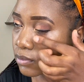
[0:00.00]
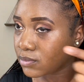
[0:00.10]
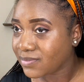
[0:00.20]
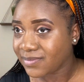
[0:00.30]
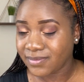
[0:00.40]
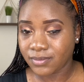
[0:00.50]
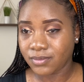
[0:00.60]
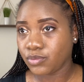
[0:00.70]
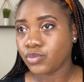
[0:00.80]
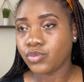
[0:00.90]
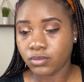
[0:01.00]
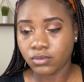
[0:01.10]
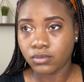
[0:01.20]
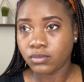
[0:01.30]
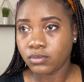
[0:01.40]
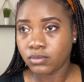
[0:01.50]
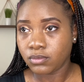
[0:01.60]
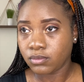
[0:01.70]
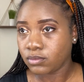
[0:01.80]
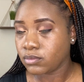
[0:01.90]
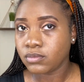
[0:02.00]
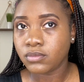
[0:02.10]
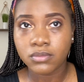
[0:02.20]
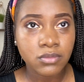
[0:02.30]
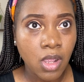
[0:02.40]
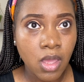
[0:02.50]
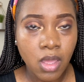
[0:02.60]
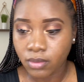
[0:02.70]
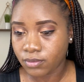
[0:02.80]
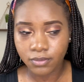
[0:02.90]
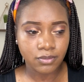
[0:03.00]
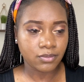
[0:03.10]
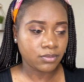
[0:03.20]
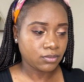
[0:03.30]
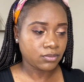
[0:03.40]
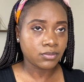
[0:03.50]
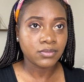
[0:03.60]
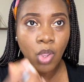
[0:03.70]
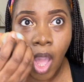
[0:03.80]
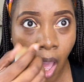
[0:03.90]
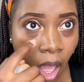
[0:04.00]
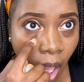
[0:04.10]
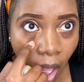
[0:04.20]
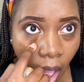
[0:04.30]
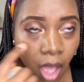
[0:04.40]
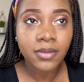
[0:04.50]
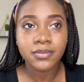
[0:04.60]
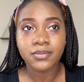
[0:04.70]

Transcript: Listen, this is the first video and progress is everything. Oh my